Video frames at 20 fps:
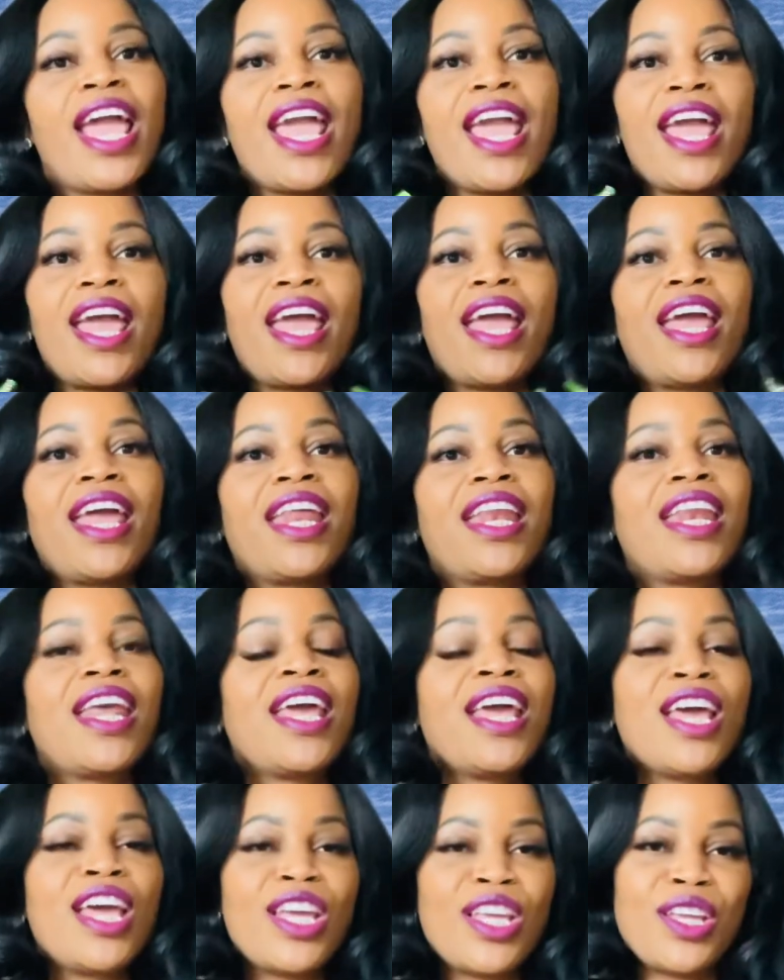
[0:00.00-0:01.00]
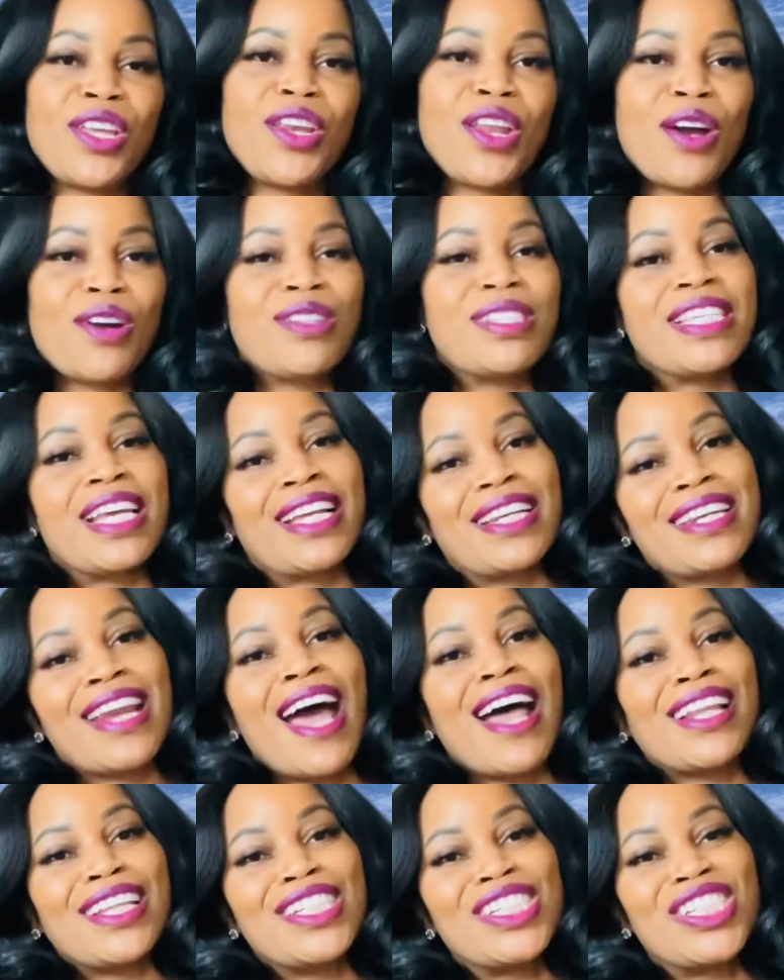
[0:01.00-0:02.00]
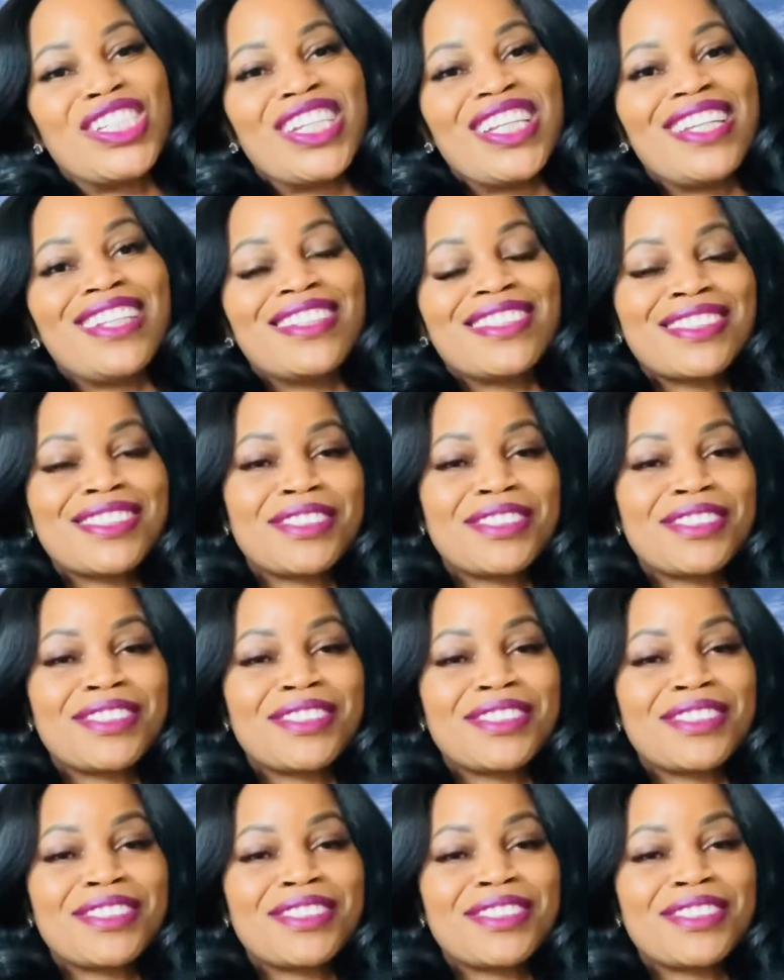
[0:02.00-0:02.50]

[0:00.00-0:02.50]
and, you know, technology.